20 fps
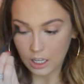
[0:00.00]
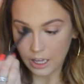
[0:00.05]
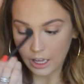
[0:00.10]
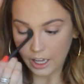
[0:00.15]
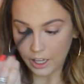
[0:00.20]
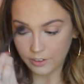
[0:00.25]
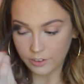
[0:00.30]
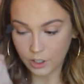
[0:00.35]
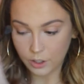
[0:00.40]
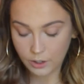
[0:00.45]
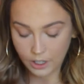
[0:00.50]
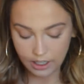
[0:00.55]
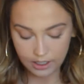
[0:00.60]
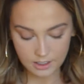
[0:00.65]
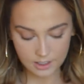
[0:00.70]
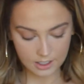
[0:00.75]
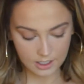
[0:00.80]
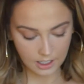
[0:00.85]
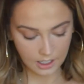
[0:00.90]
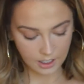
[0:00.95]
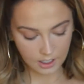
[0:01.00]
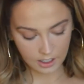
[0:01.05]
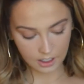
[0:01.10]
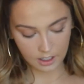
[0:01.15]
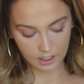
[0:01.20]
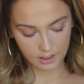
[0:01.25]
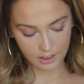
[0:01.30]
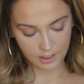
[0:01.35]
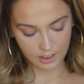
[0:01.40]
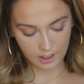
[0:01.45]
Have you guys
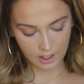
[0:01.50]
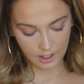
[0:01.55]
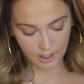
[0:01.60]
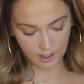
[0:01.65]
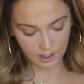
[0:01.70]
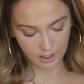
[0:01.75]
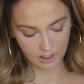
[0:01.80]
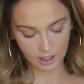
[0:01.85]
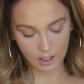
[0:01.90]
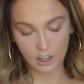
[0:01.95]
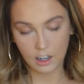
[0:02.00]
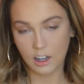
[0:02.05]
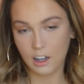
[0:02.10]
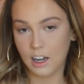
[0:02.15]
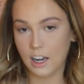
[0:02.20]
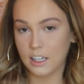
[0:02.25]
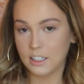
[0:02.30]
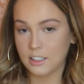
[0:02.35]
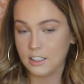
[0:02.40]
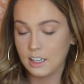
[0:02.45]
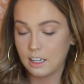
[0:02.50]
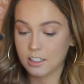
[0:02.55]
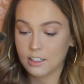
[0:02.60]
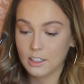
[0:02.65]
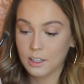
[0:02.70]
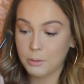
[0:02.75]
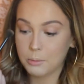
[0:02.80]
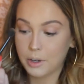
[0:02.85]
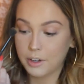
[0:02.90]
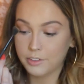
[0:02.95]
seen the
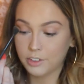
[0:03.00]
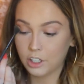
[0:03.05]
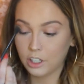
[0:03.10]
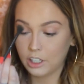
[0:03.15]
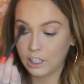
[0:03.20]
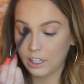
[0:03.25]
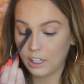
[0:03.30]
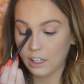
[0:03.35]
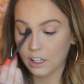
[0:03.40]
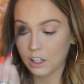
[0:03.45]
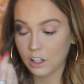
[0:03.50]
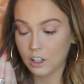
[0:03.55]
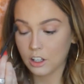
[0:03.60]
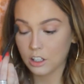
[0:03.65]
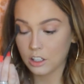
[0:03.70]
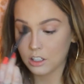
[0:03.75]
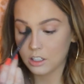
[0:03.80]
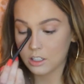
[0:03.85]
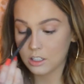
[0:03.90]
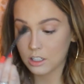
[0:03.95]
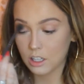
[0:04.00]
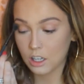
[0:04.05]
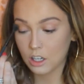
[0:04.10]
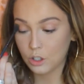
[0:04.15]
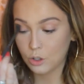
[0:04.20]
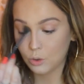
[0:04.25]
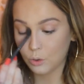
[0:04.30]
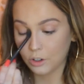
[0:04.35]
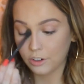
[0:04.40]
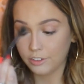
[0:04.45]
Anastasia Beverly Hills
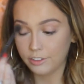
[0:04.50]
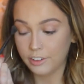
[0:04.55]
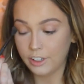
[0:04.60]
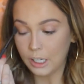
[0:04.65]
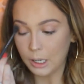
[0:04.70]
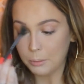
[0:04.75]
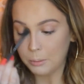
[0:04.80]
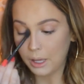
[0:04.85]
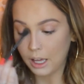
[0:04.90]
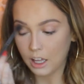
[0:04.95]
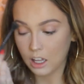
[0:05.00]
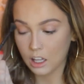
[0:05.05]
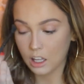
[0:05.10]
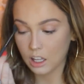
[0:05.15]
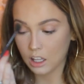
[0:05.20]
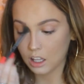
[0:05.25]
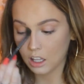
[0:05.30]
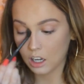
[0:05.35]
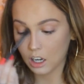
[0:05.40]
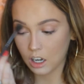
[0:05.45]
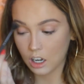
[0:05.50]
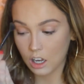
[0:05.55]
Norvina palette?